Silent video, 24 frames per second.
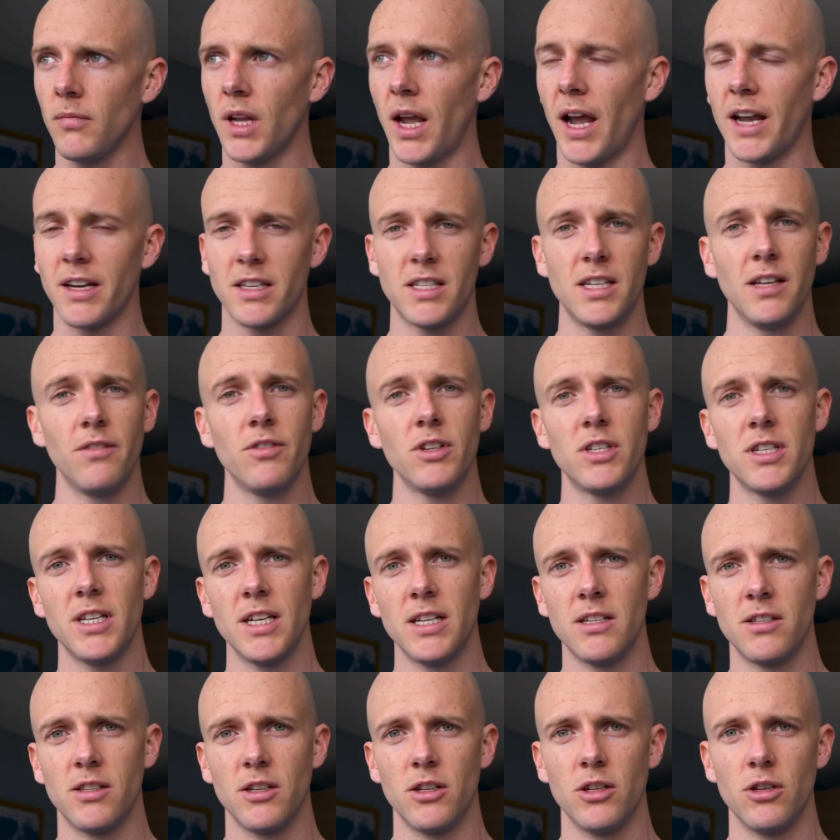
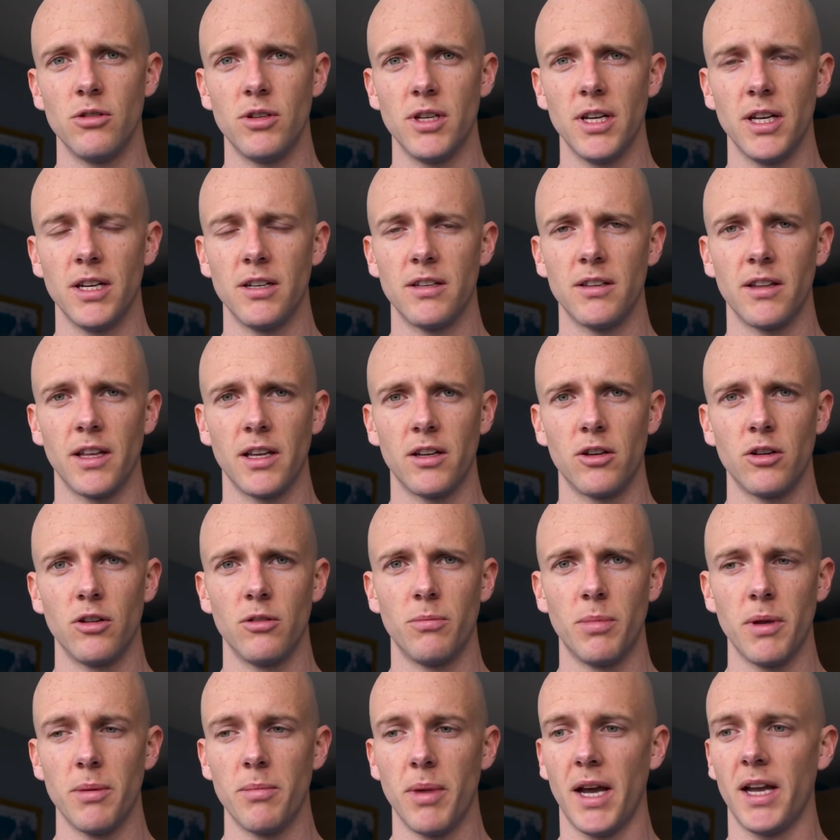activities that you did they could
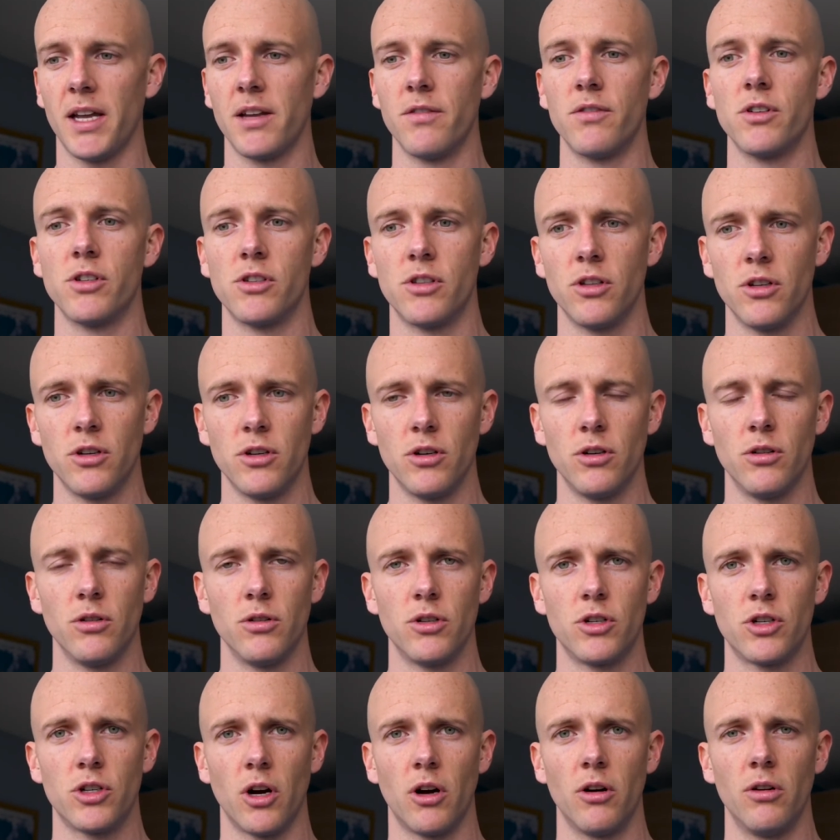be behaviors that you had
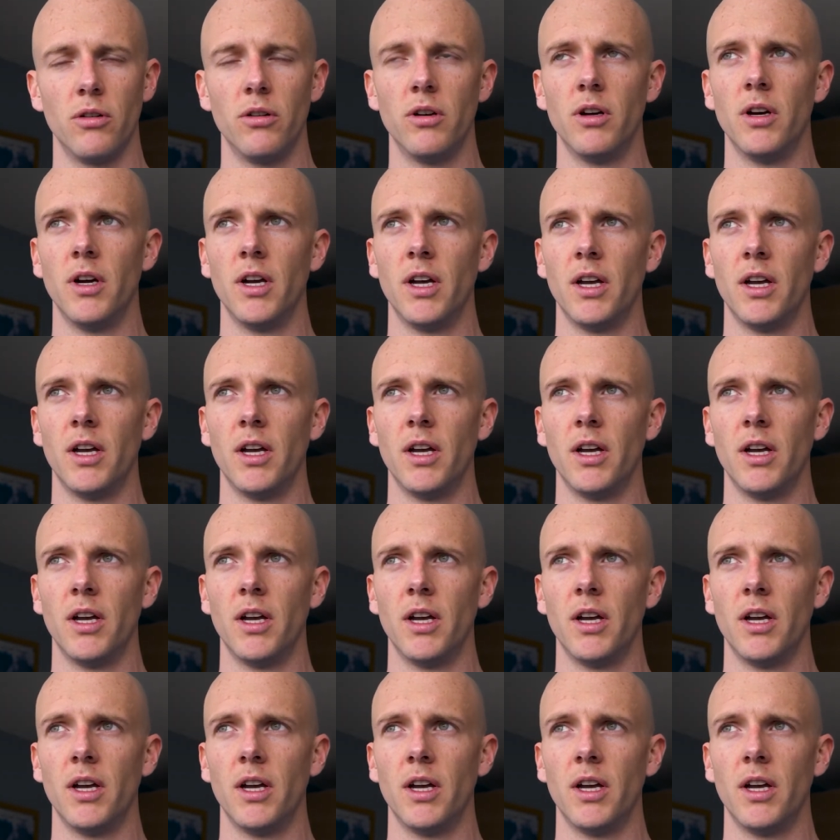shown